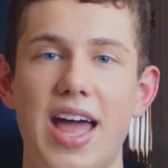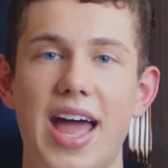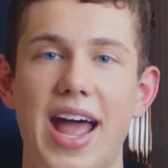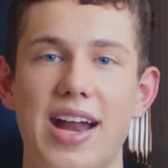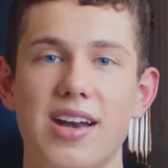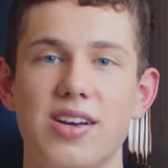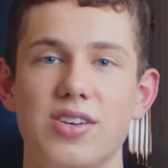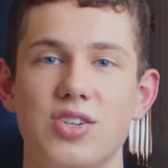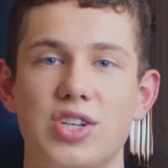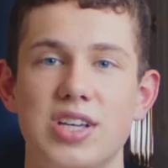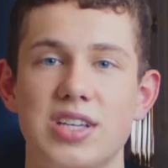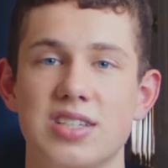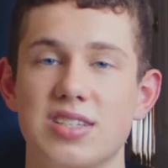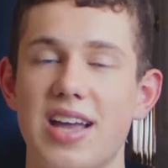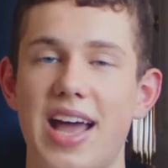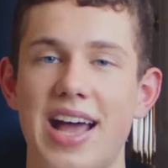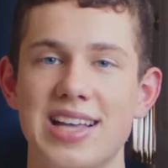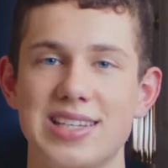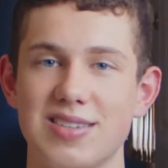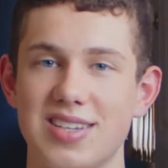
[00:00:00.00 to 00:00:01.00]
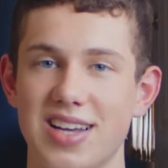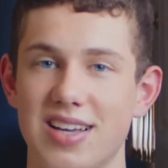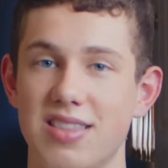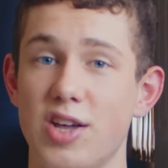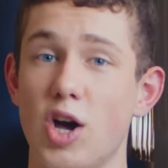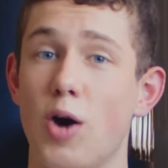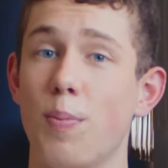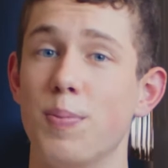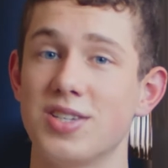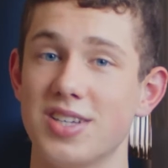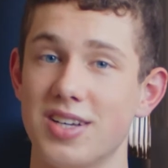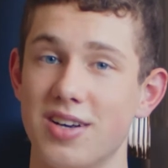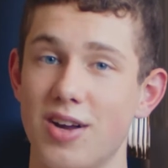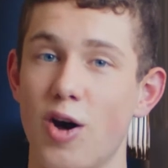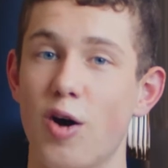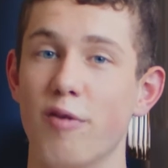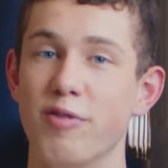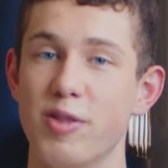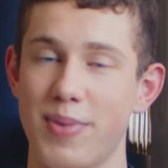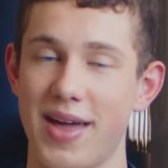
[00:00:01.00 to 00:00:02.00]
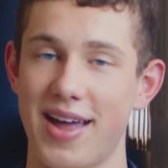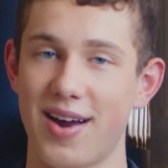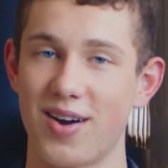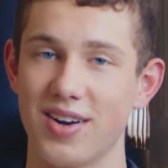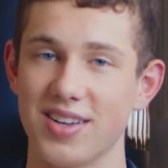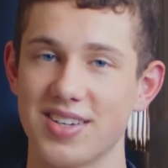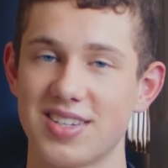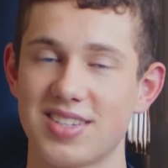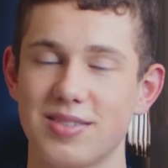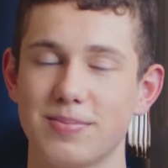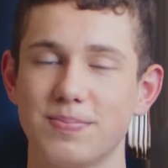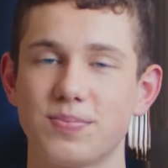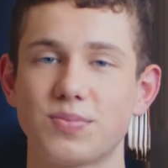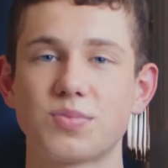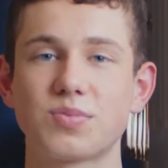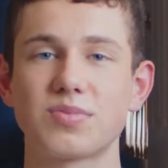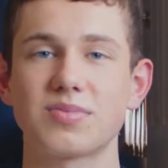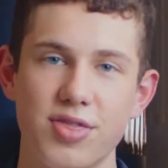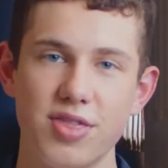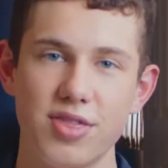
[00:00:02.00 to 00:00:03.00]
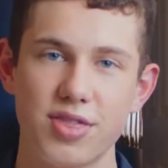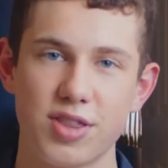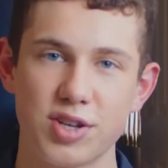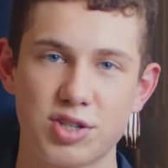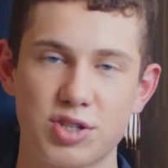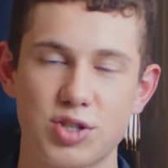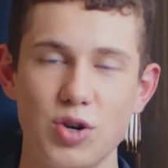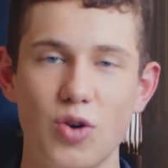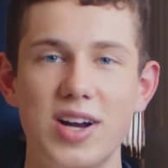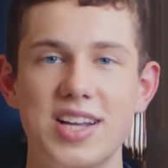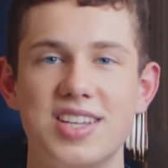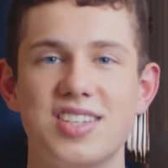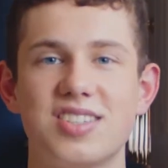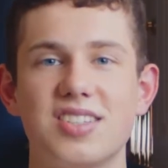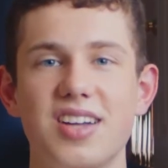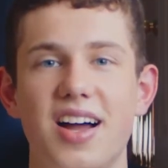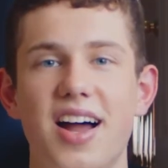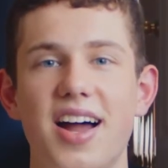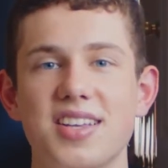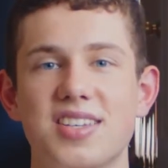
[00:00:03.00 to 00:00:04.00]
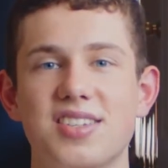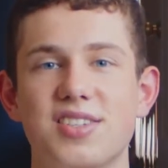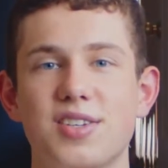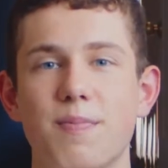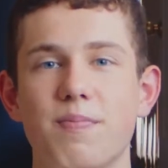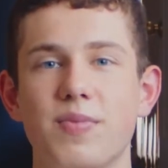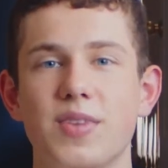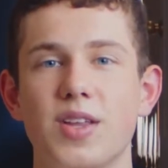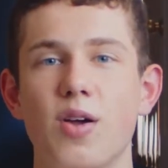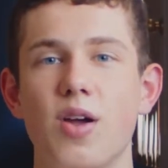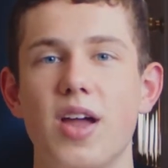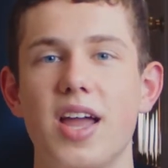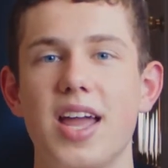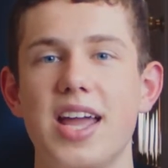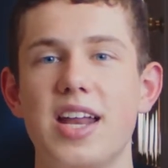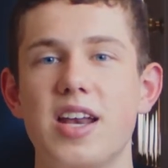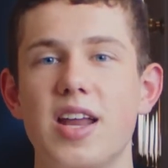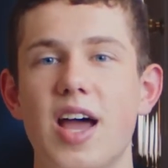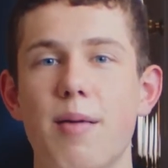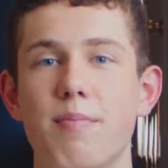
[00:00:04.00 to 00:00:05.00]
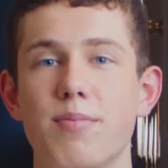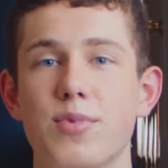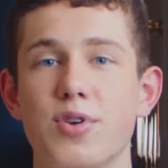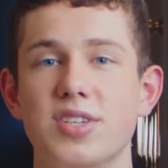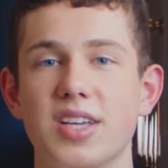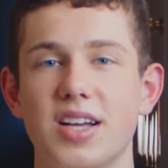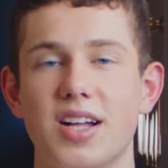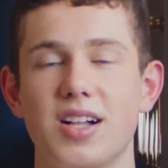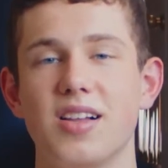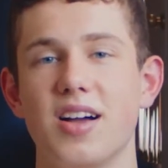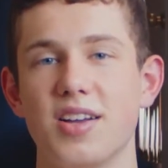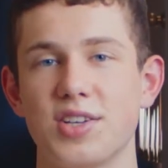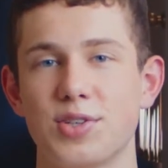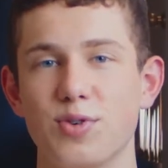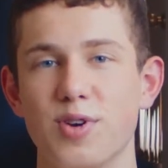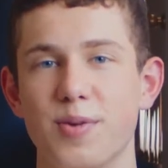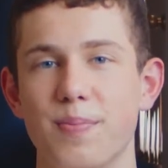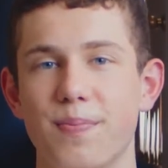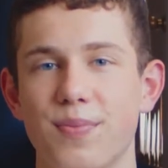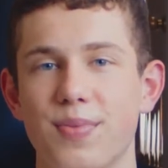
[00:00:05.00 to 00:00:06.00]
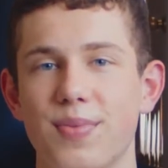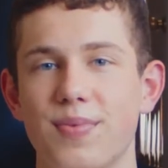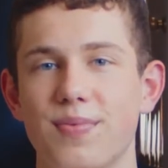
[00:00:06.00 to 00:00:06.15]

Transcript: and she's, as I say, in the opposite of the parents. The story starts in a music classroom,